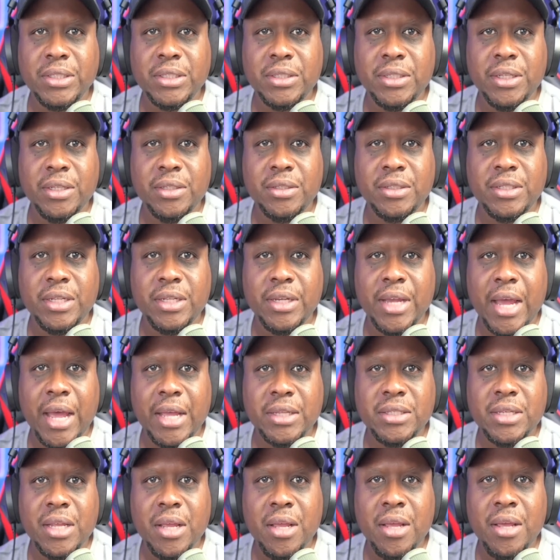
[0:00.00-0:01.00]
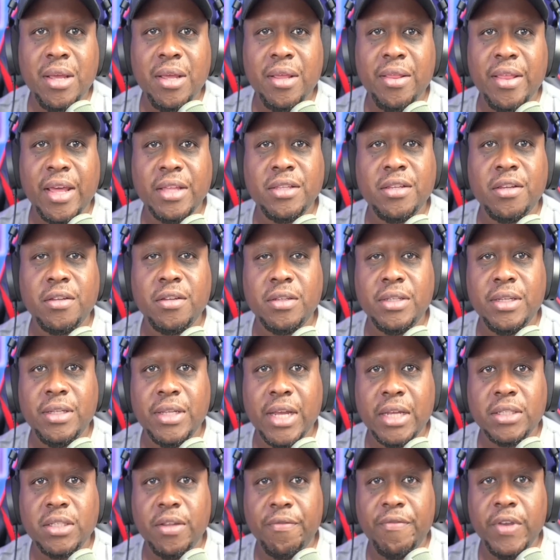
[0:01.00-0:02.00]
See, see guys, that's
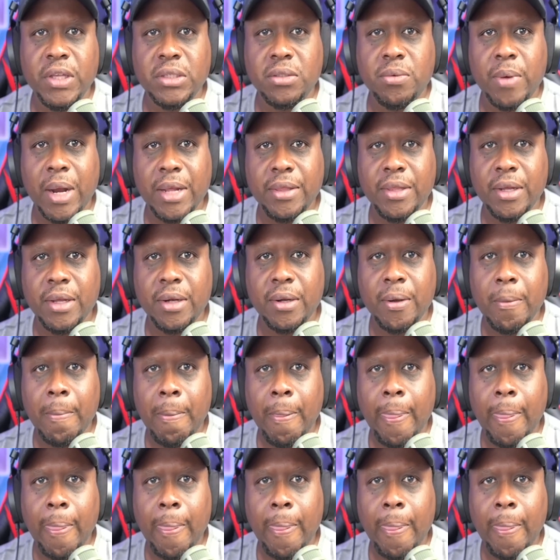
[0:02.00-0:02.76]
that's the fits right there.